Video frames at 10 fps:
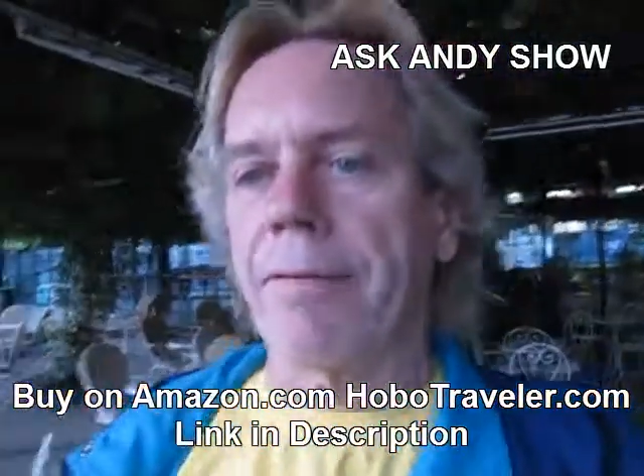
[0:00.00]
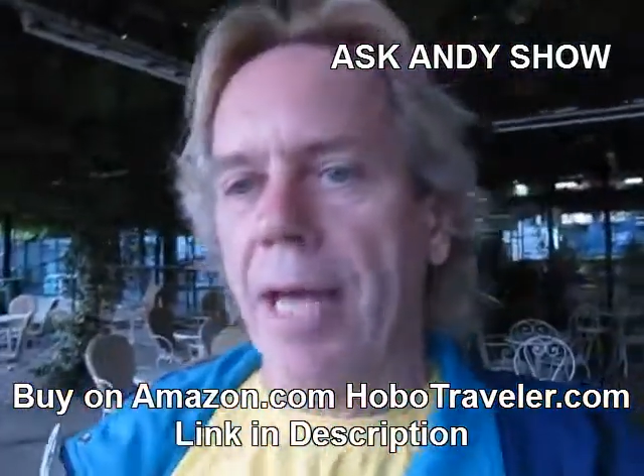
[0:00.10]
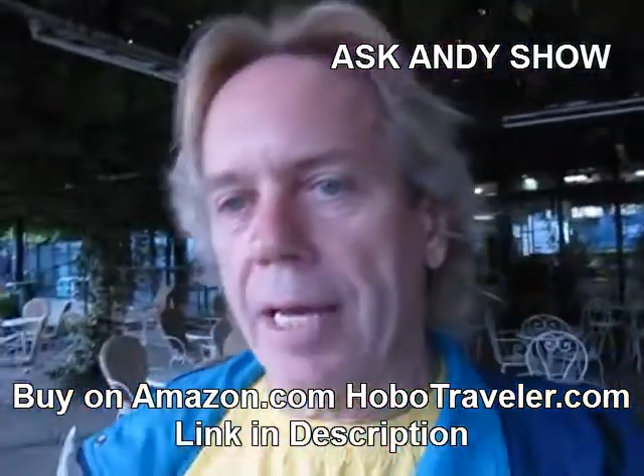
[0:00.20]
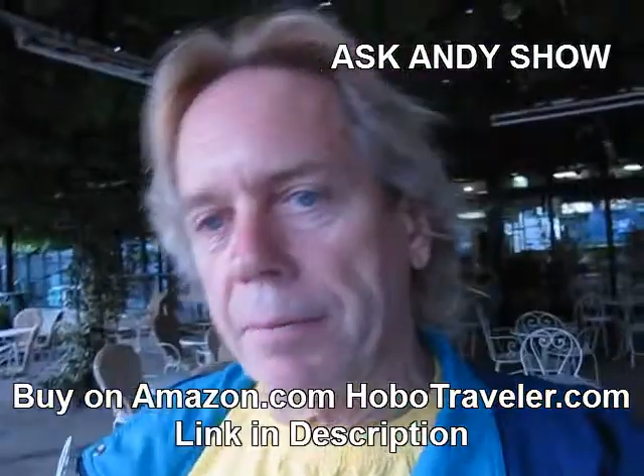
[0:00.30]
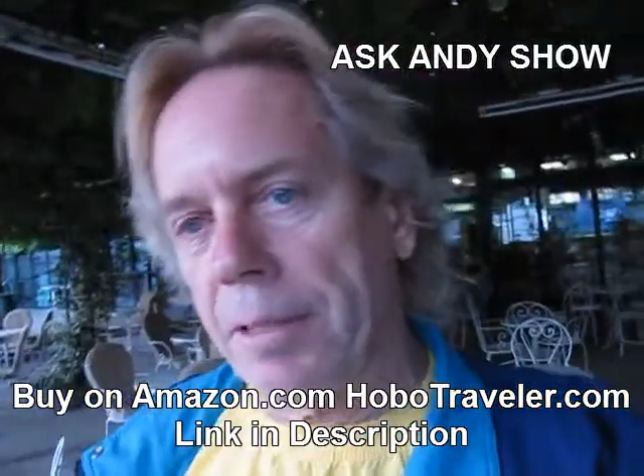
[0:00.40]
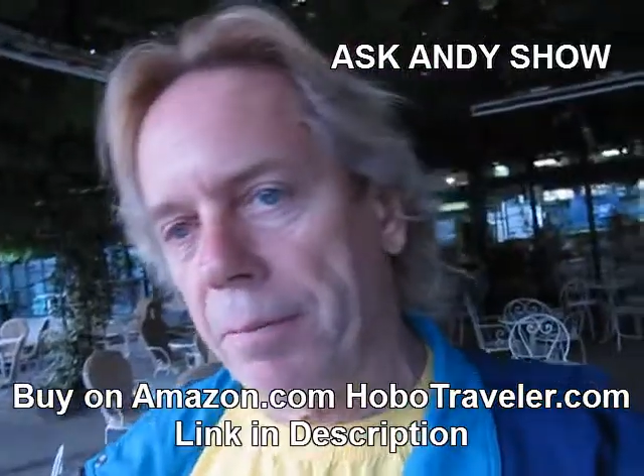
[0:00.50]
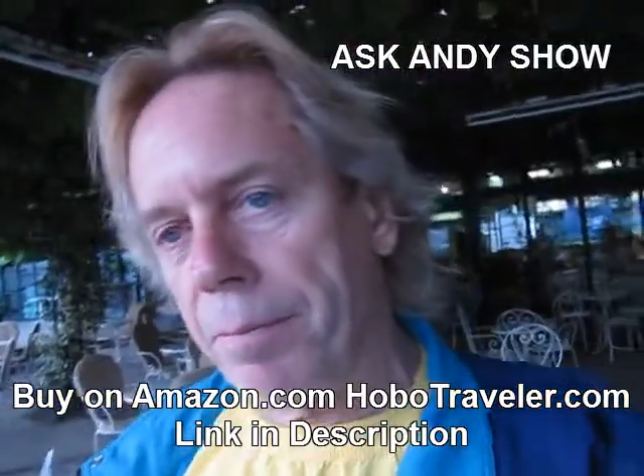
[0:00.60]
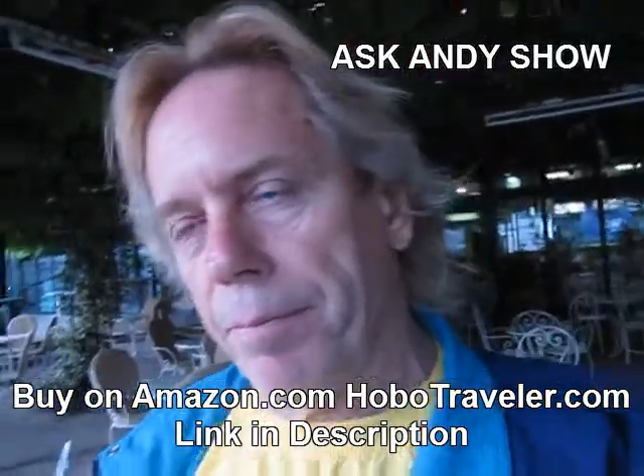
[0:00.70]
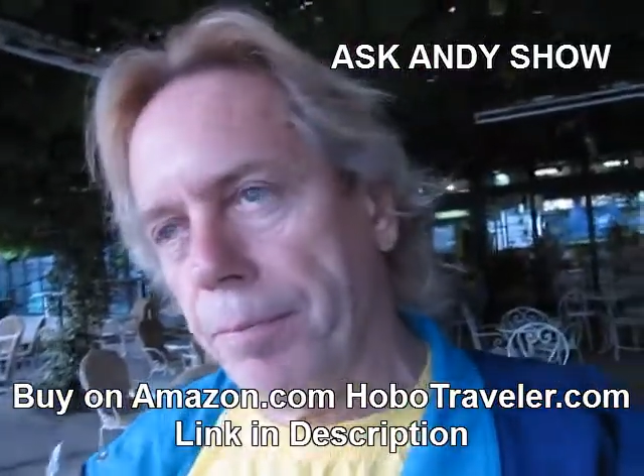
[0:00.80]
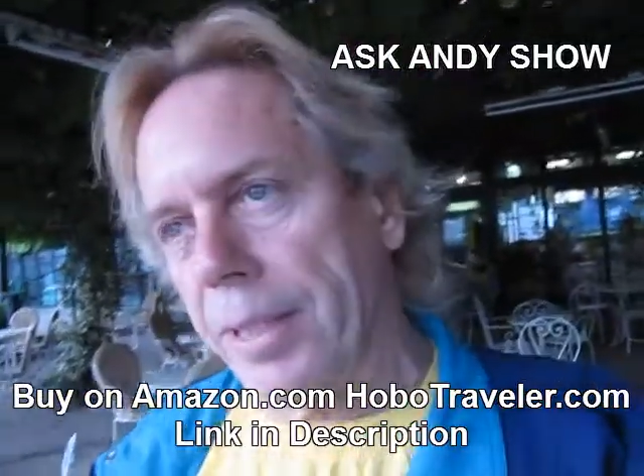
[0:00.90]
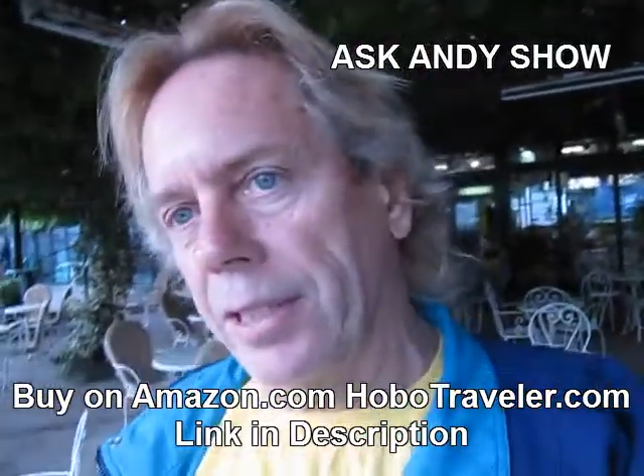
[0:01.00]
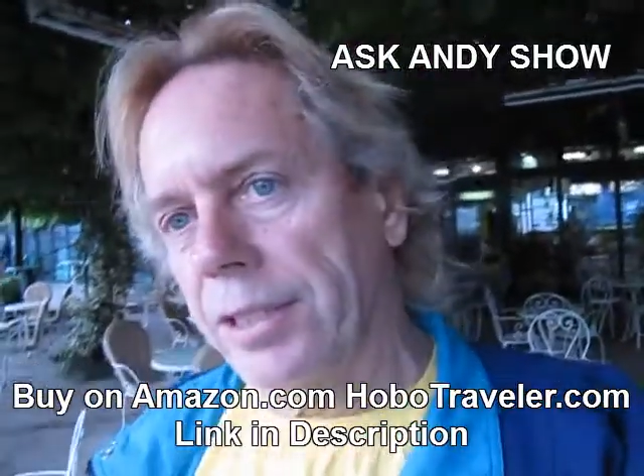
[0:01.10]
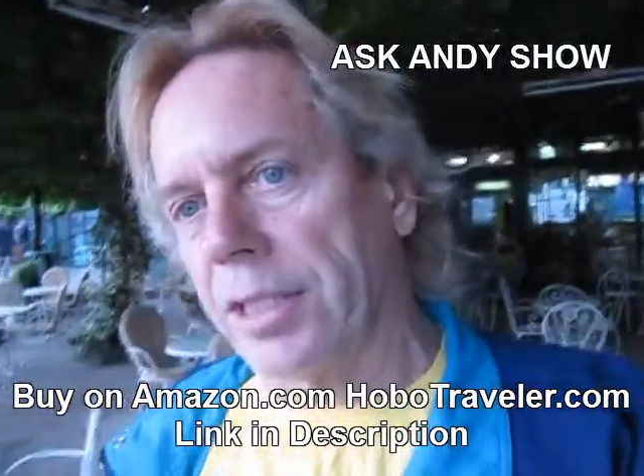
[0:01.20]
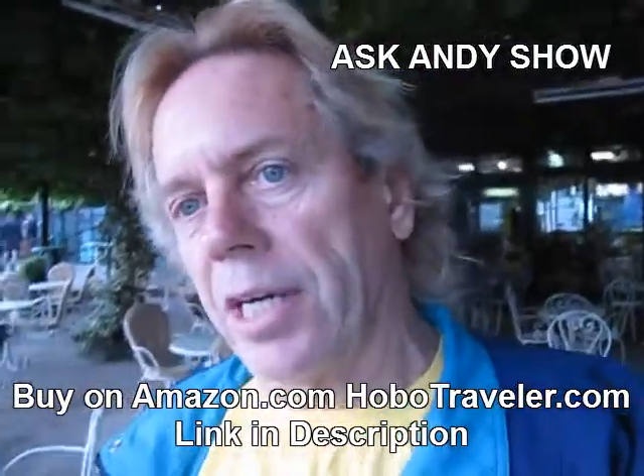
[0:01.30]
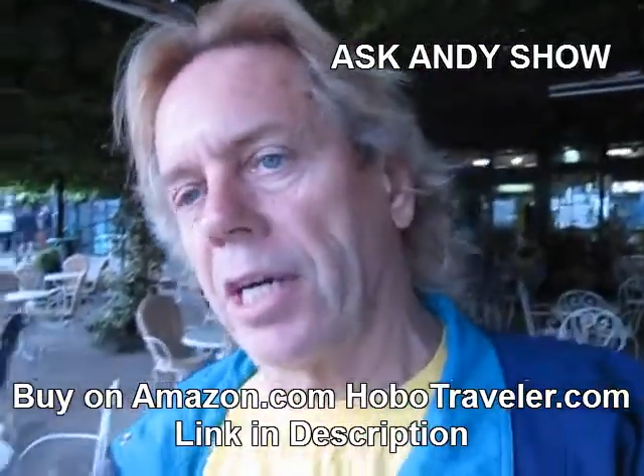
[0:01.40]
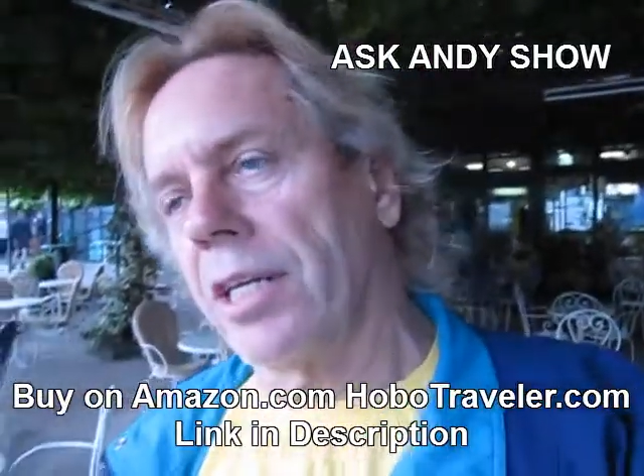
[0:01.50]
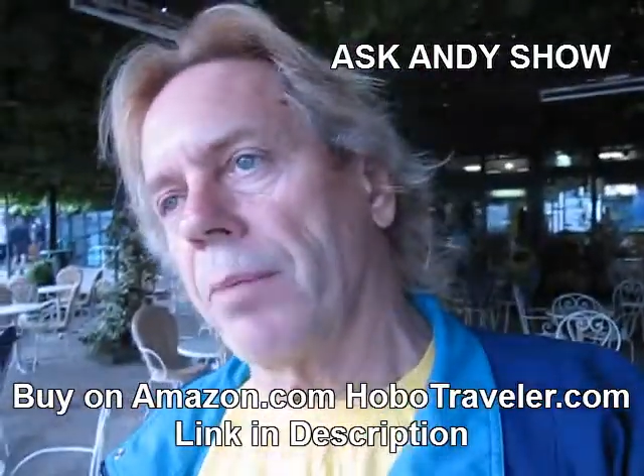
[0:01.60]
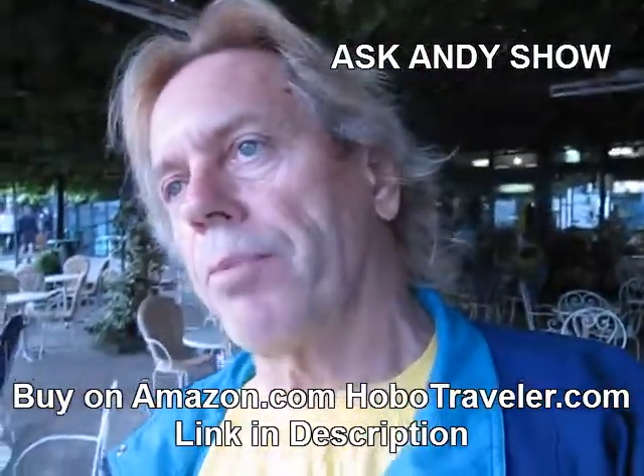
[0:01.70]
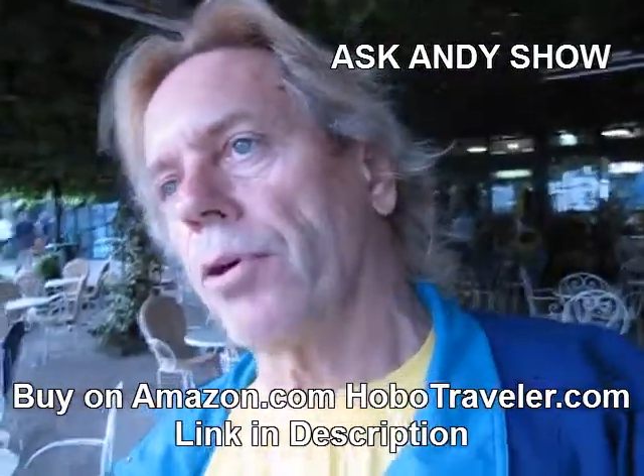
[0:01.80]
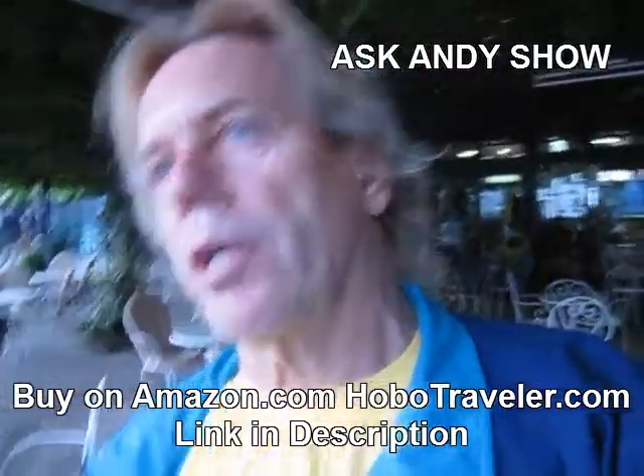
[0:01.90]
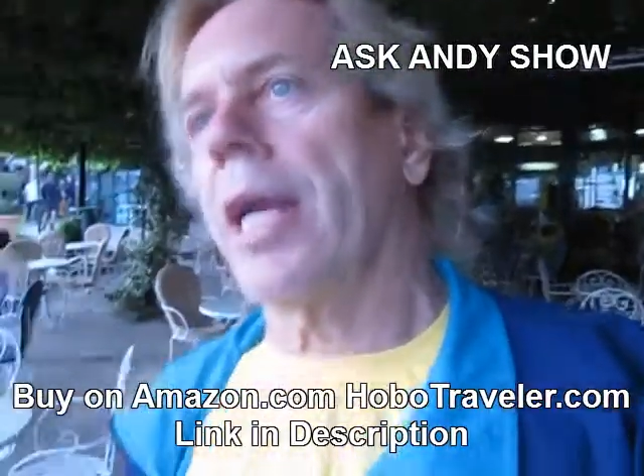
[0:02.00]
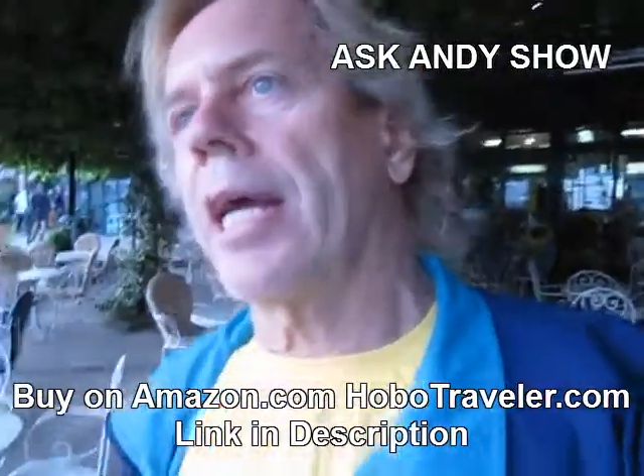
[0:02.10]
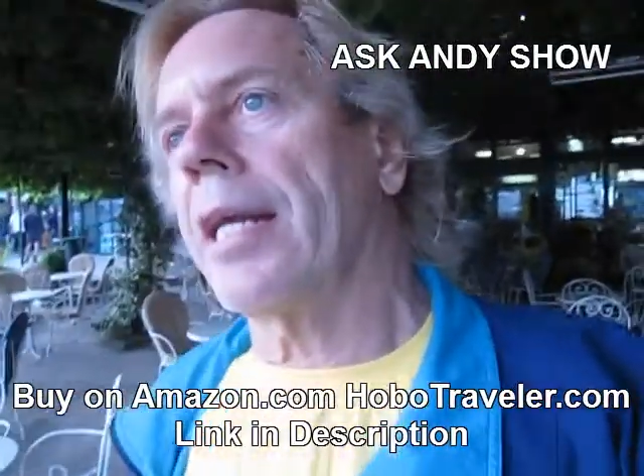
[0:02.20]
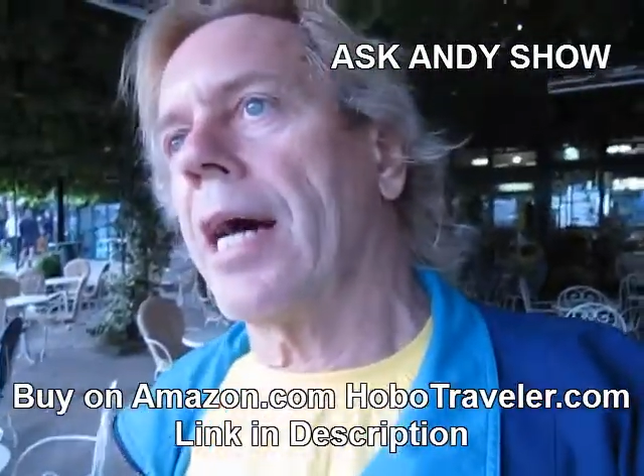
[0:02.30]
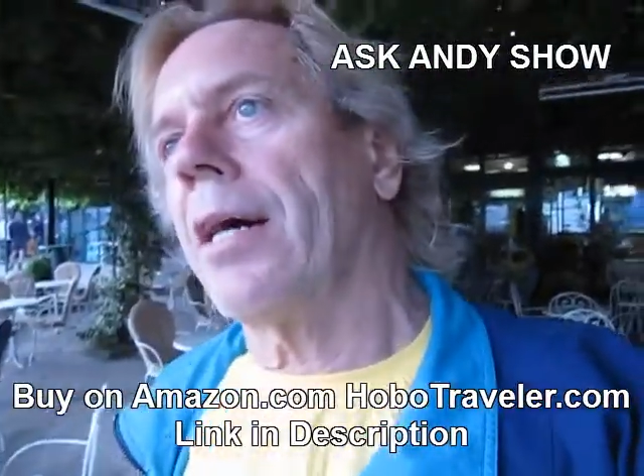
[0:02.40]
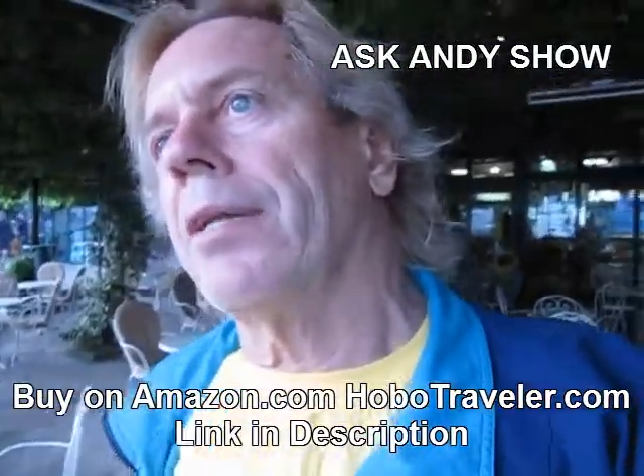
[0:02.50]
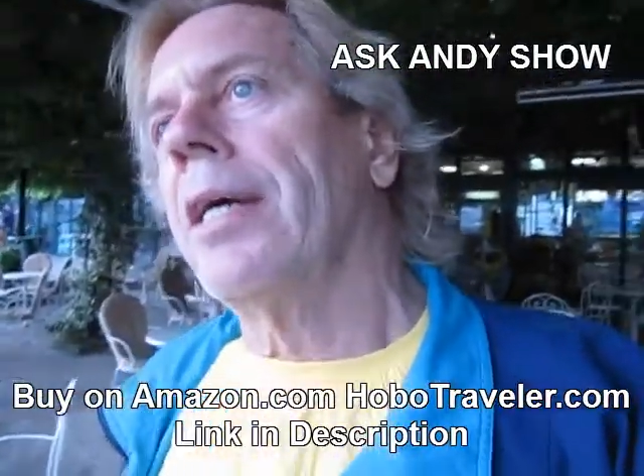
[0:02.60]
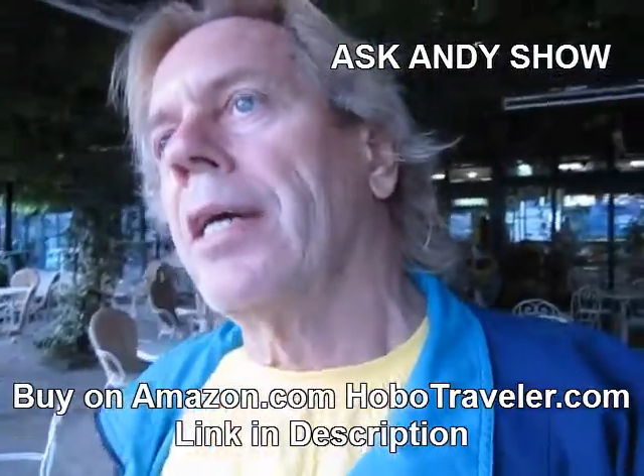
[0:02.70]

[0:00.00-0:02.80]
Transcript: you had bills in there, you pull your hand out,